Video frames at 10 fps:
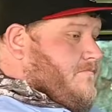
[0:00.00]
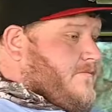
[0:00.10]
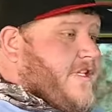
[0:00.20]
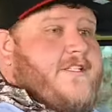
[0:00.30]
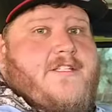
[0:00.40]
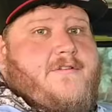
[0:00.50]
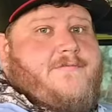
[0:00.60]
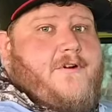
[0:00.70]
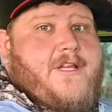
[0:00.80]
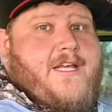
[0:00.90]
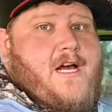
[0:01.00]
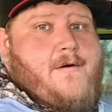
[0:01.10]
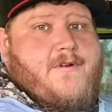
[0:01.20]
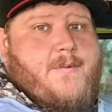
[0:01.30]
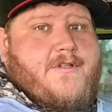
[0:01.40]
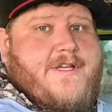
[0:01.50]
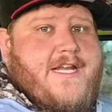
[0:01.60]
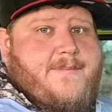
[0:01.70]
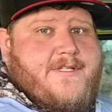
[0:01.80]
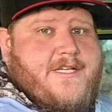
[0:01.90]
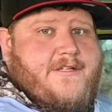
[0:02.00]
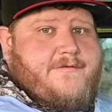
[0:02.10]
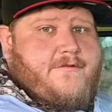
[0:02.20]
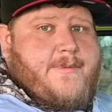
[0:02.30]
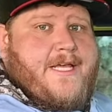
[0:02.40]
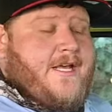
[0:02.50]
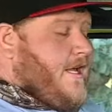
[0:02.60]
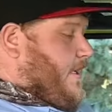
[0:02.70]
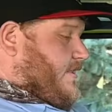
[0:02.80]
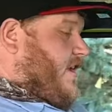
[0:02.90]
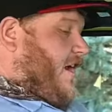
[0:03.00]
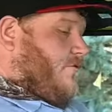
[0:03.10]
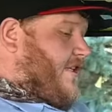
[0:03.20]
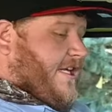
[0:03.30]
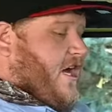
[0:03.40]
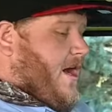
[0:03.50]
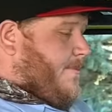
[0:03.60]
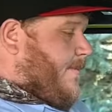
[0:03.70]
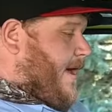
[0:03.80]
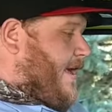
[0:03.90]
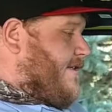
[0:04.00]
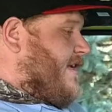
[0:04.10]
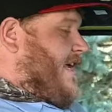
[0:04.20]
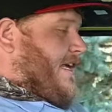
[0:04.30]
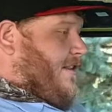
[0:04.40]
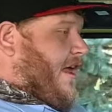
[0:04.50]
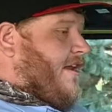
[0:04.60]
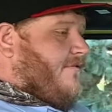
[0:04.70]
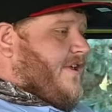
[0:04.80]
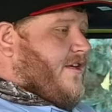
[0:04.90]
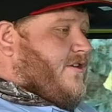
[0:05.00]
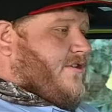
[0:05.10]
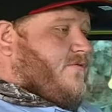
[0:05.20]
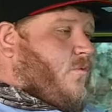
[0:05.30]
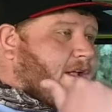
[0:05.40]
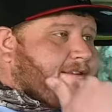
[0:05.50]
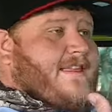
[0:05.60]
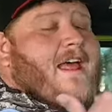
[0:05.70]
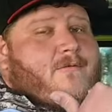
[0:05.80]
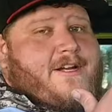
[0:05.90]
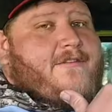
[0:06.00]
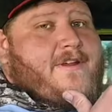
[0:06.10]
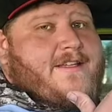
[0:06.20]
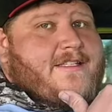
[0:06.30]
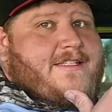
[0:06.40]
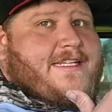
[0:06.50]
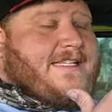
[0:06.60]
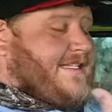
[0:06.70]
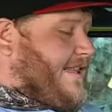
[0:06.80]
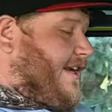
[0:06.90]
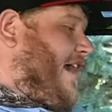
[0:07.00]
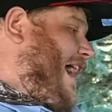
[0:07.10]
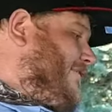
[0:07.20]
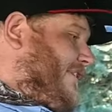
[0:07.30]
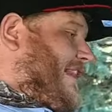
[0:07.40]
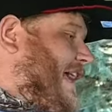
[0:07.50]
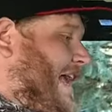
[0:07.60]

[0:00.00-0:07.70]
this is a fully comfortable seating position for me. It's not really compromised. In a lot of vehicles, once that rear facing seat is in there, I feel like